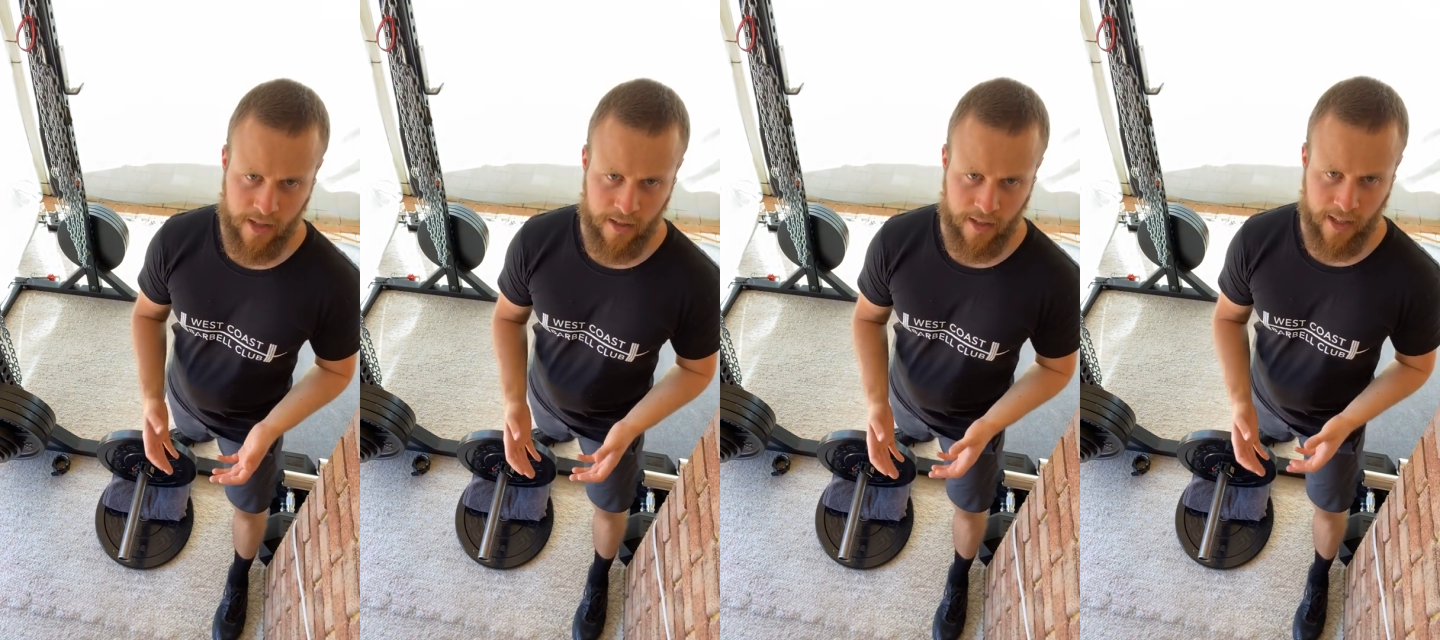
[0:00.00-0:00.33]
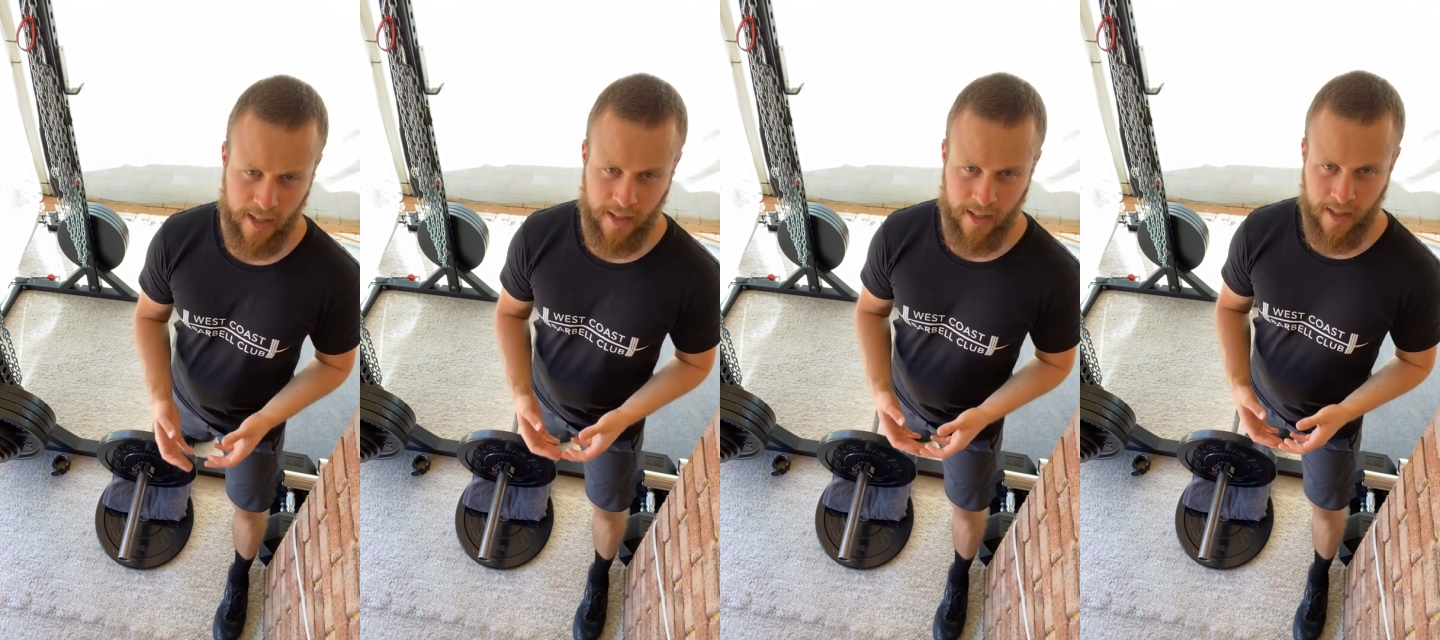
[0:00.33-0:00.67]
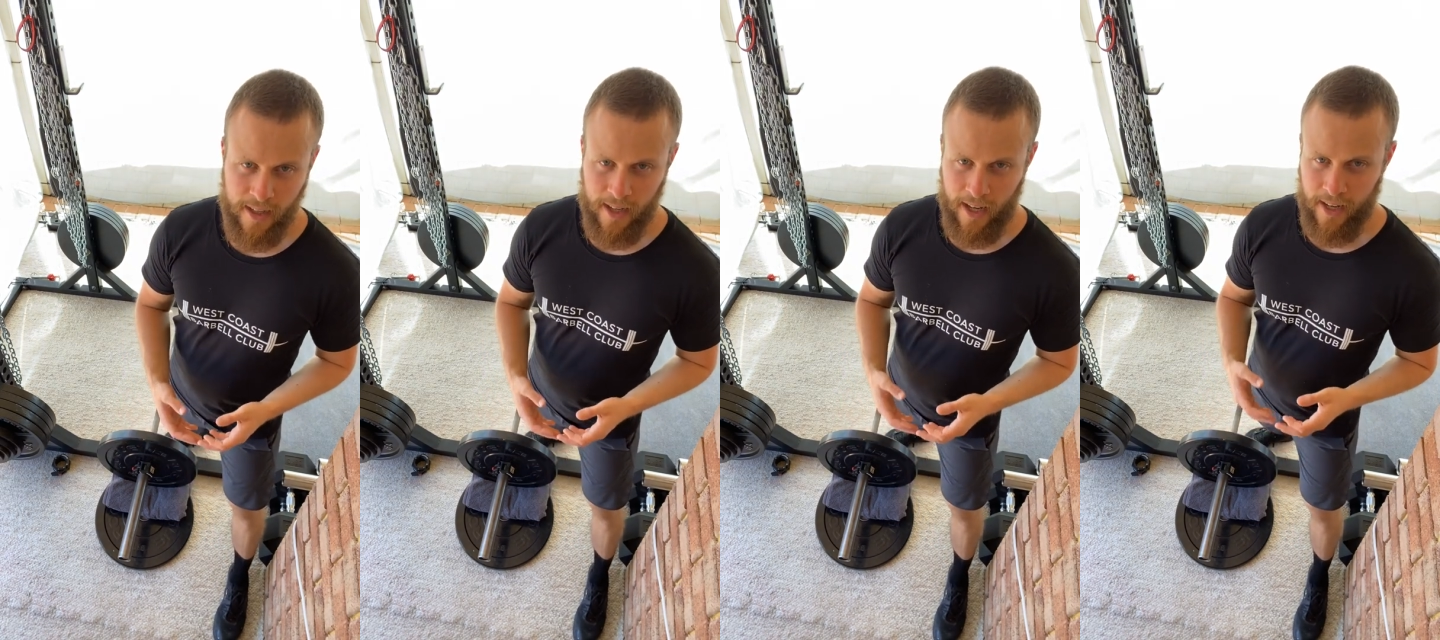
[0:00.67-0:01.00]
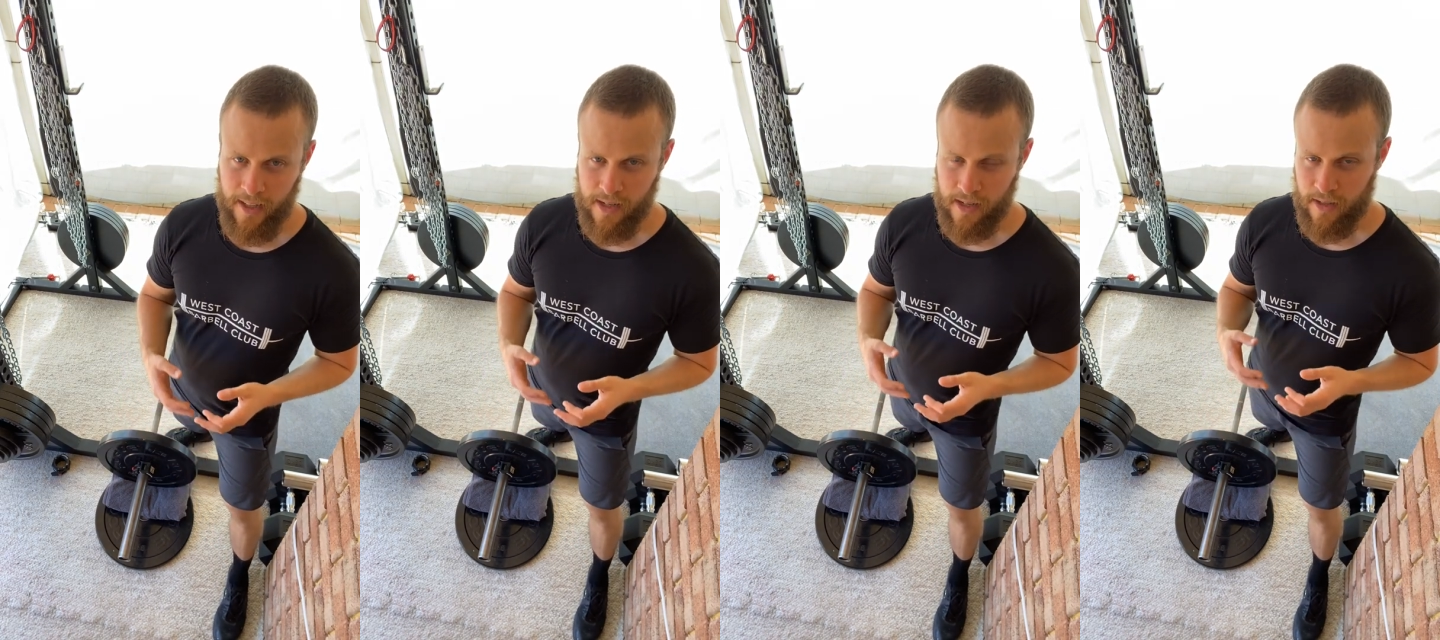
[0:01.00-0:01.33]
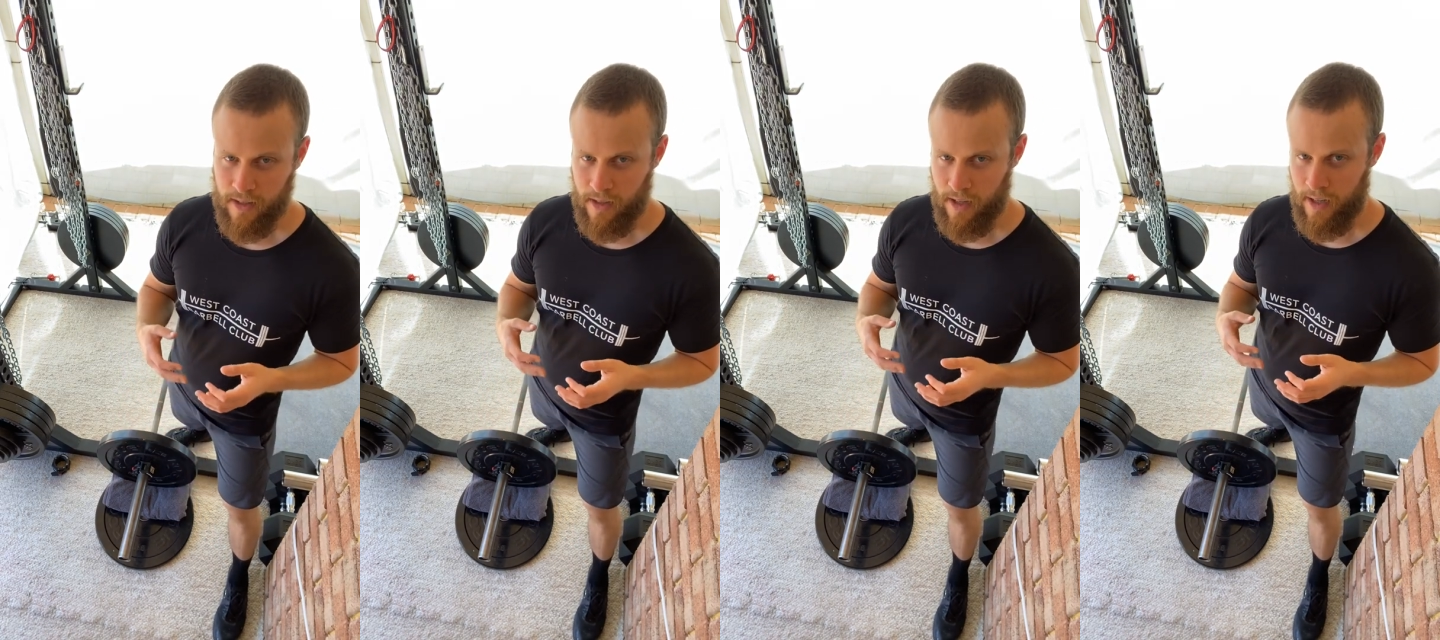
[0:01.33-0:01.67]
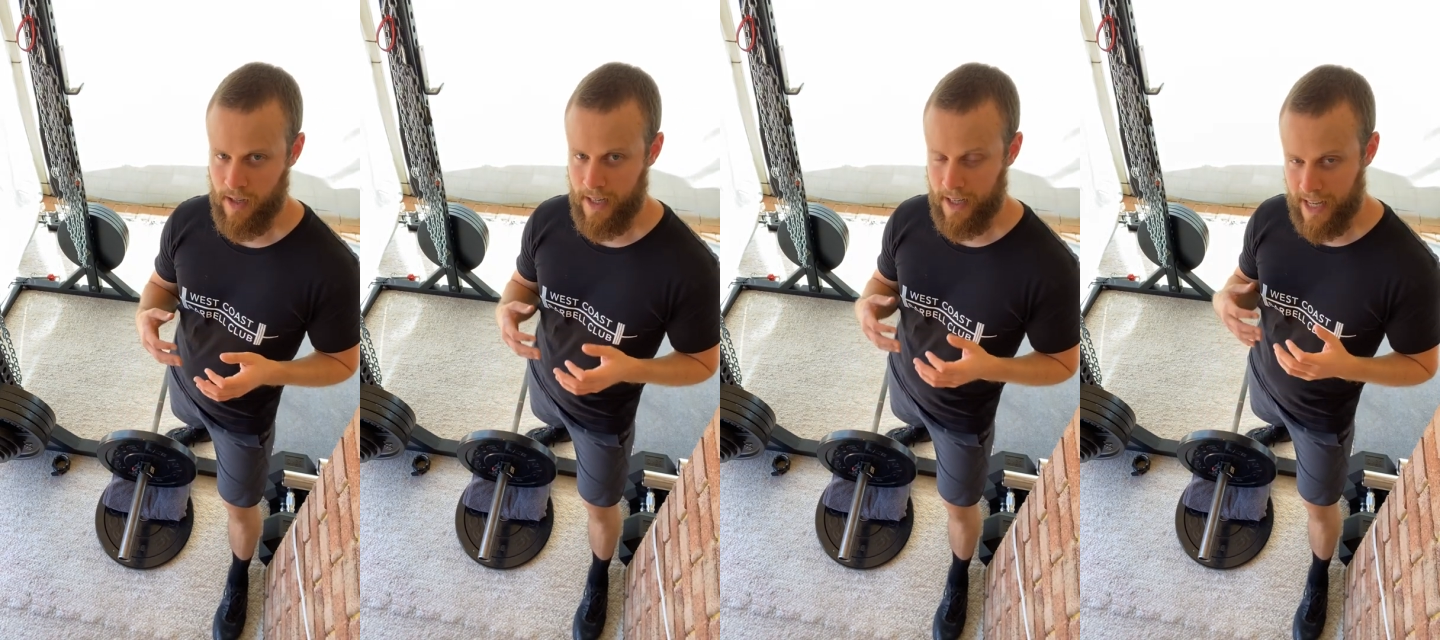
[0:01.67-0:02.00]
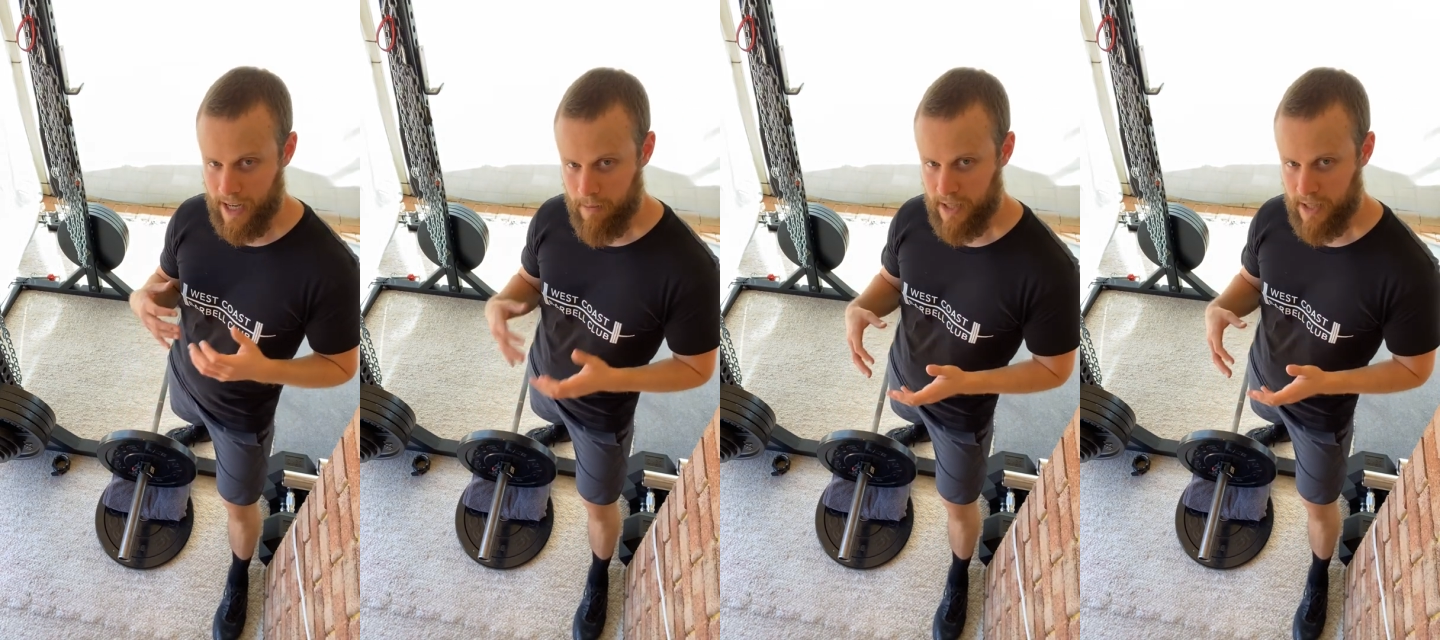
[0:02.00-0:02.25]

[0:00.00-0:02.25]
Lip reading: Okay, and it can